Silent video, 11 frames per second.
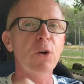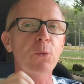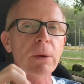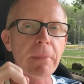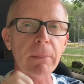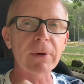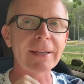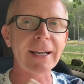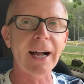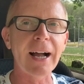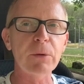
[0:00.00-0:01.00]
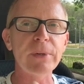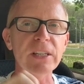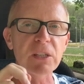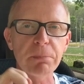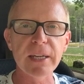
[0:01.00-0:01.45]
Remember, God, when he
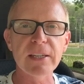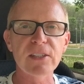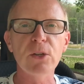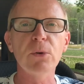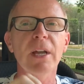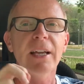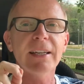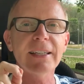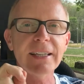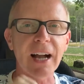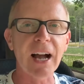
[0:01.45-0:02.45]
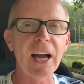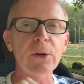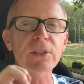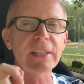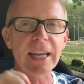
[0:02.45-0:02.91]
speaks to you, God
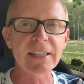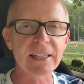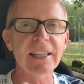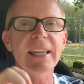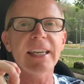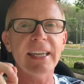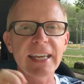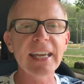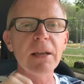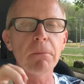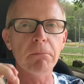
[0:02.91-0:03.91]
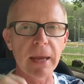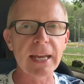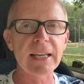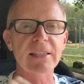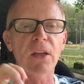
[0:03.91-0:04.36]
ordains it. He
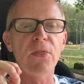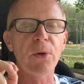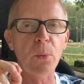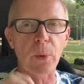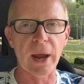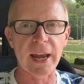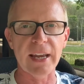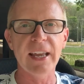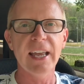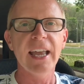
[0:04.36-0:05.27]
makes the way.